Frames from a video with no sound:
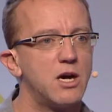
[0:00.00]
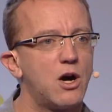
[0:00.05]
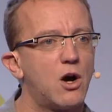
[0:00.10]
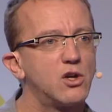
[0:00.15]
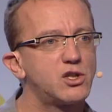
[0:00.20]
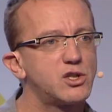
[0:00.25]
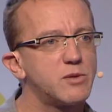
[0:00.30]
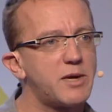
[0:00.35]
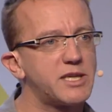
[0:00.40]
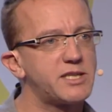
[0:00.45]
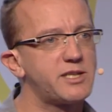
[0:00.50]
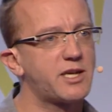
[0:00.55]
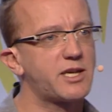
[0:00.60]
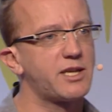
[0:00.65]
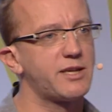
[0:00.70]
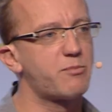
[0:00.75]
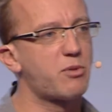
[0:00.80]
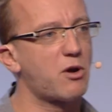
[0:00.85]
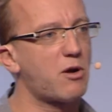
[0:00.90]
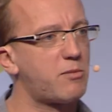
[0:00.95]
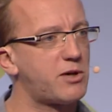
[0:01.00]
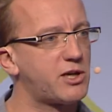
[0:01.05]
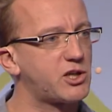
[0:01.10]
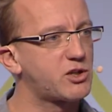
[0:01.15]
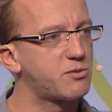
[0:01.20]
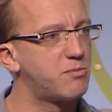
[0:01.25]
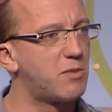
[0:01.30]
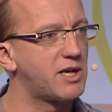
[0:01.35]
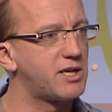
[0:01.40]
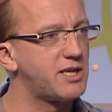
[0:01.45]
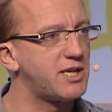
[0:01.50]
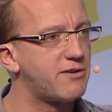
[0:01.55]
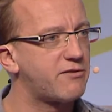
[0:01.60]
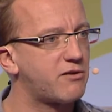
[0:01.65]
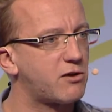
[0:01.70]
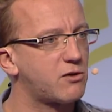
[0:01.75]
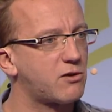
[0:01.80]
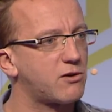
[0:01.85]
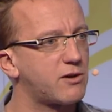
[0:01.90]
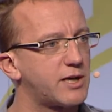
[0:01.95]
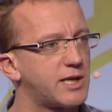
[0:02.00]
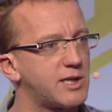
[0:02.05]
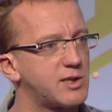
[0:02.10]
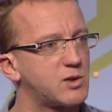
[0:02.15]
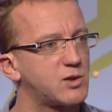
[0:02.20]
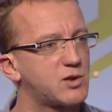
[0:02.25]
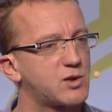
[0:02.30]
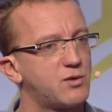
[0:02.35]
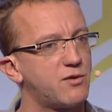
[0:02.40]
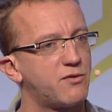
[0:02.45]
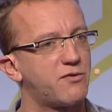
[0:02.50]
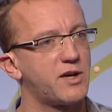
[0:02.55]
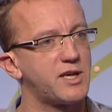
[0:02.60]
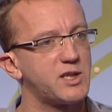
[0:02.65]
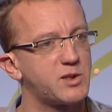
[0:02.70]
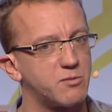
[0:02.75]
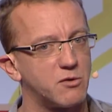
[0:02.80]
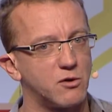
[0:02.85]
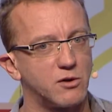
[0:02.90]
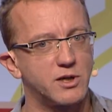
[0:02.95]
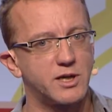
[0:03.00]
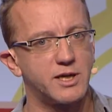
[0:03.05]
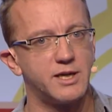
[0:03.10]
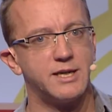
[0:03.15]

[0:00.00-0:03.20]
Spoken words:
automatically published by the event organizers to Facebook.